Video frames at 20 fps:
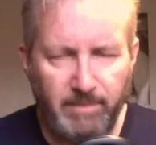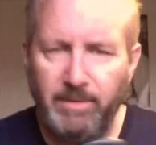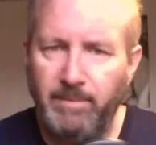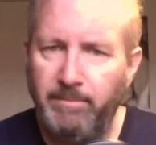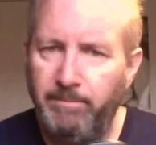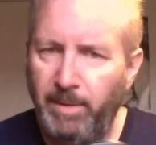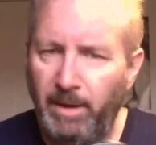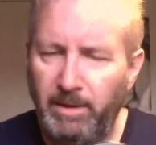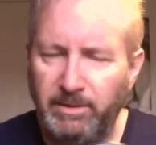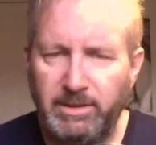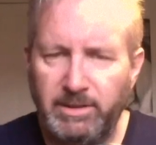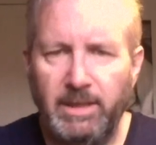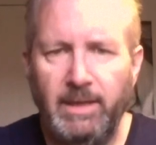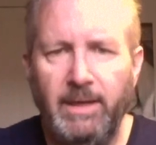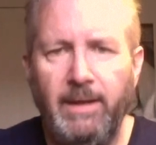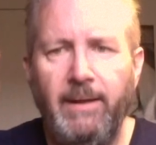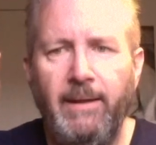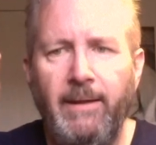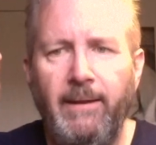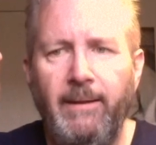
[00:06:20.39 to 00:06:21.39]
But
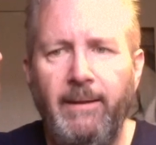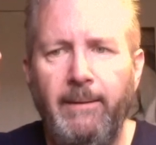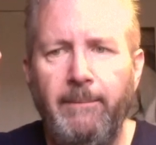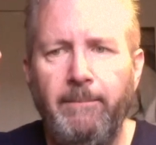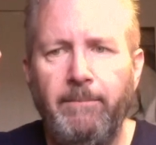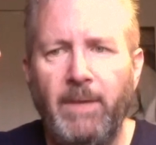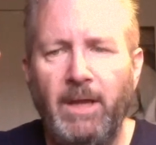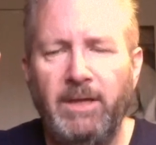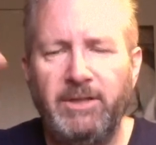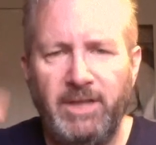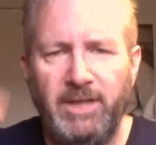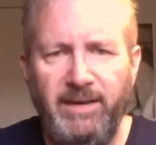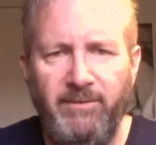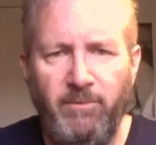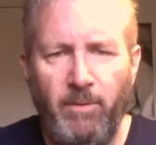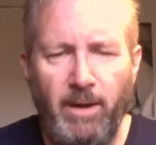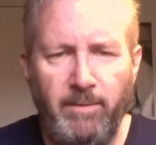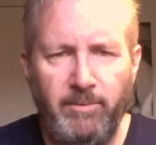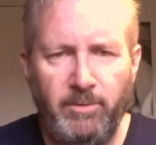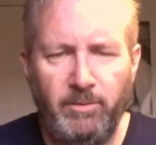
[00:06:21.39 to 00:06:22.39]
Steve
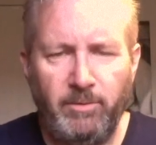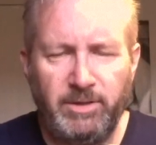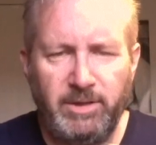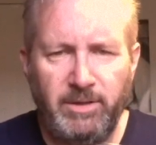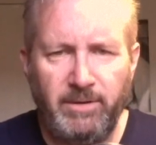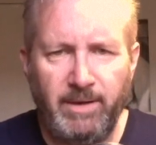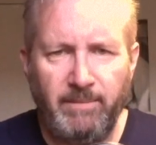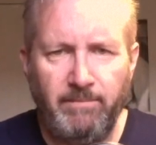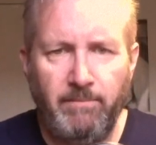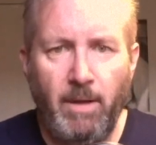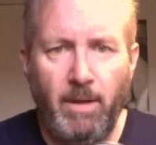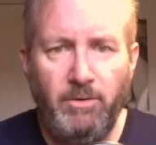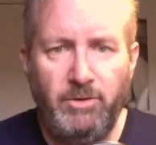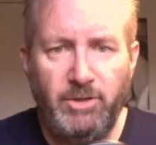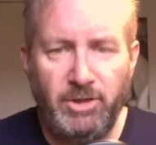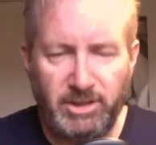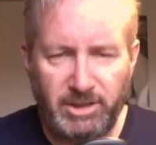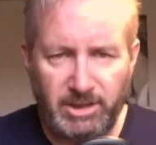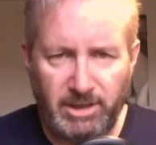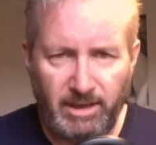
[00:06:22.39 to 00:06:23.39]
Whyment was doing a
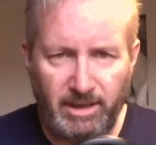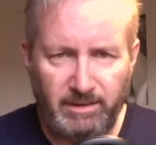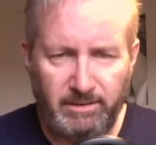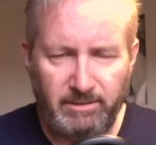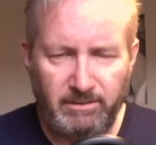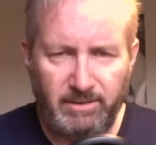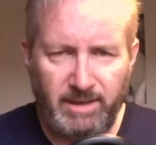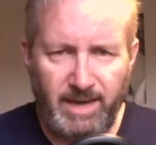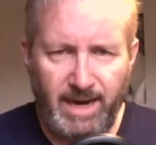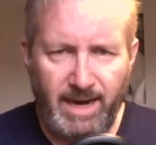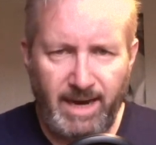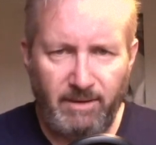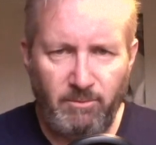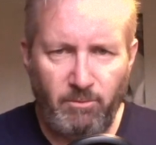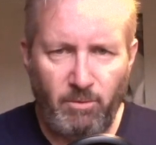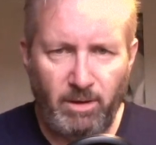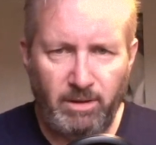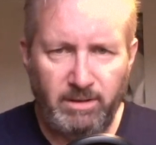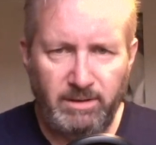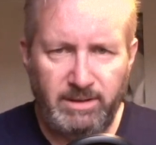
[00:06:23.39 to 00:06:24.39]
motorcycle gag
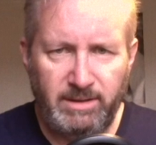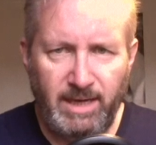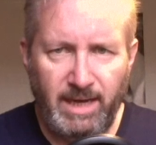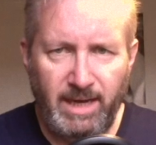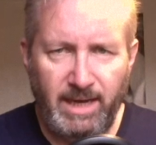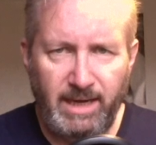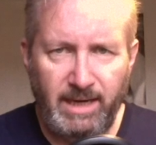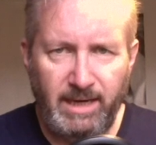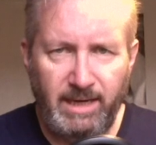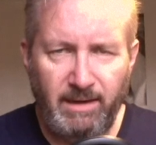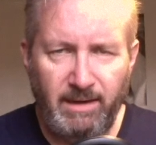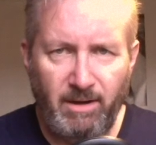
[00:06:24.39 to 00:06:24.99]
one day